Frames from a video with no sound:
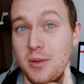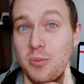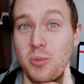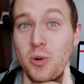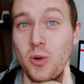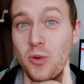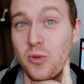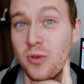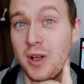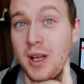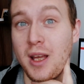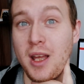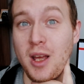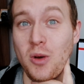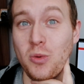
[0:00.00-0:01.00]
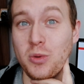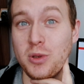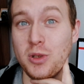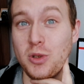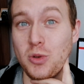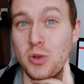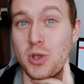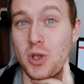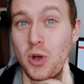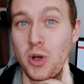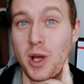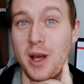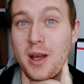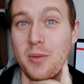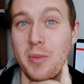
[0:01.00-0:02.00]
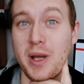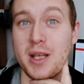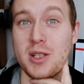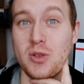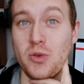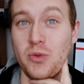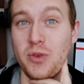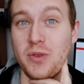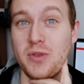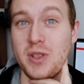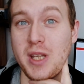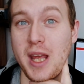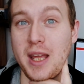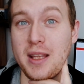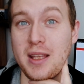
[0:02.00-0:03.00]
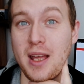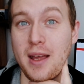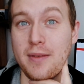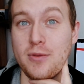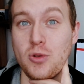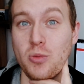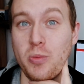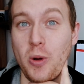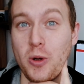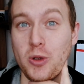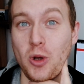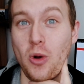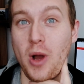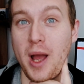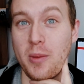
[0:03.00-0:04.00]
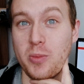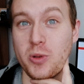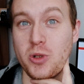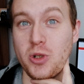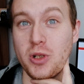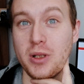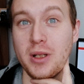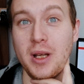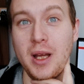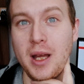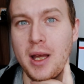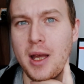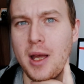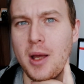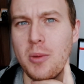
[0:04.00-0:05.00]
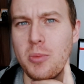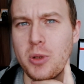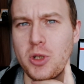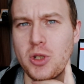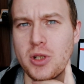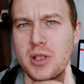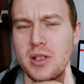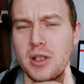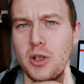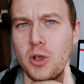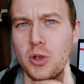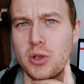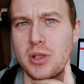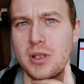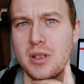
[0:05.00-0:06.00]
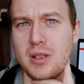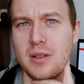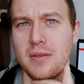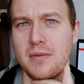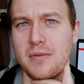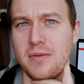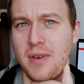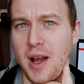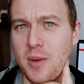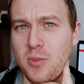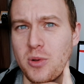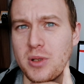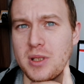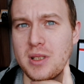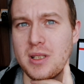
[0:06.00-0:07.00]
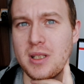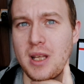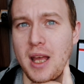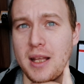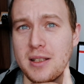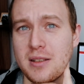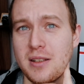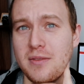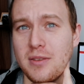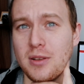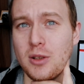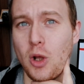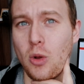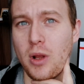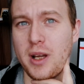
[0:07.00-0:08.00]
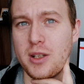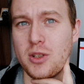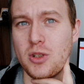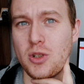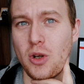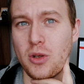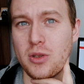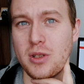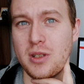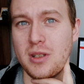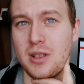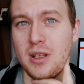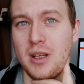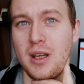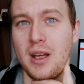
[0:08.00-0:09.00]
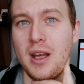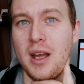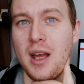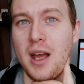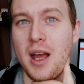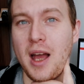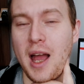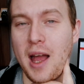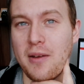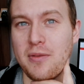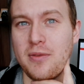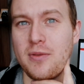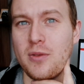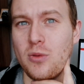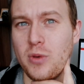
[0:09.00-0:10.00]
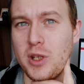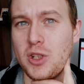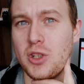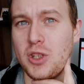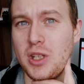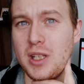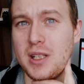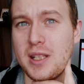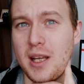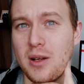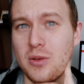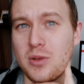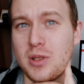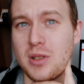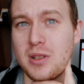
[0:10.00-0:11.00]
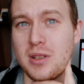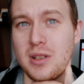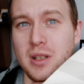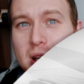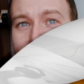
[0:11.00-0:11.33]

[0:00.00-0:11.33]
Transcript: improved, with the new Sony IMX258 f2.0 aperture. Pictures are good, vibrant, and even low light shots have rich details.